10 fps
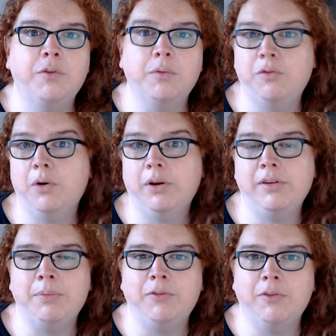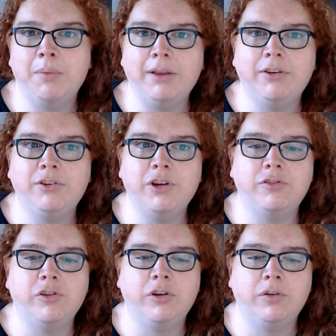for example, for my
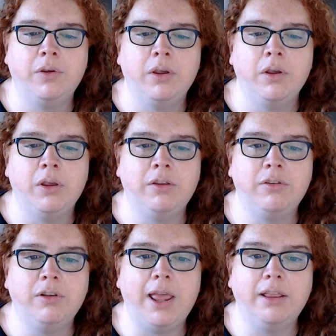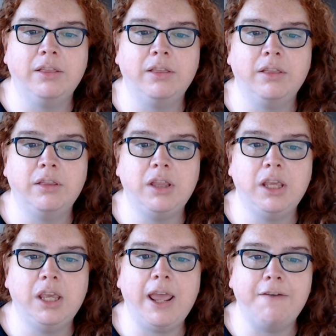suggestion is like
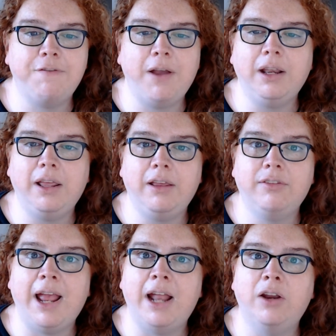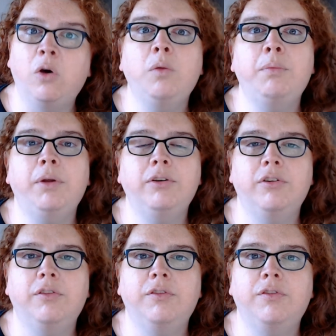the AFI list had a whole bunch
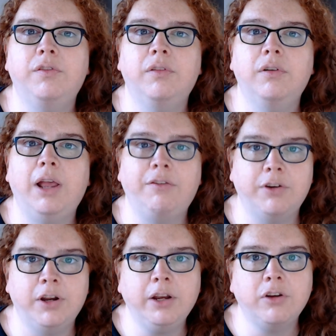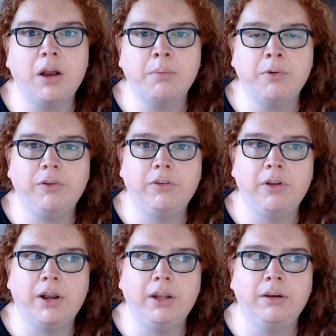of Alfred Hitchcock movies
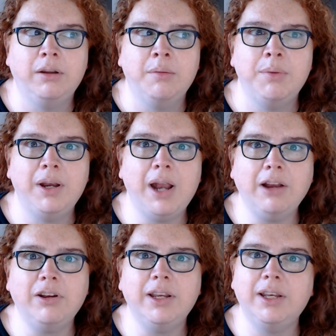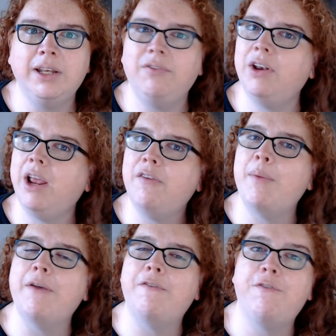on it, but it actually didn't even have
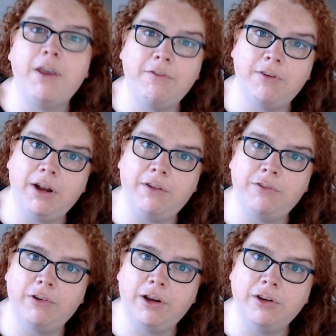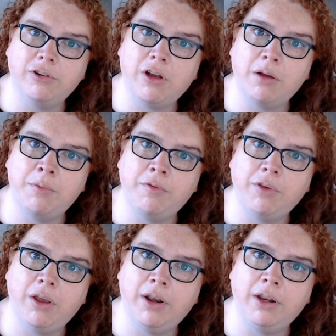my favorite Alfred Hitchcock
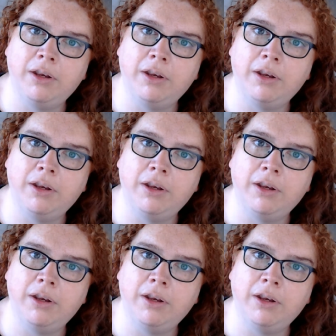movie on it.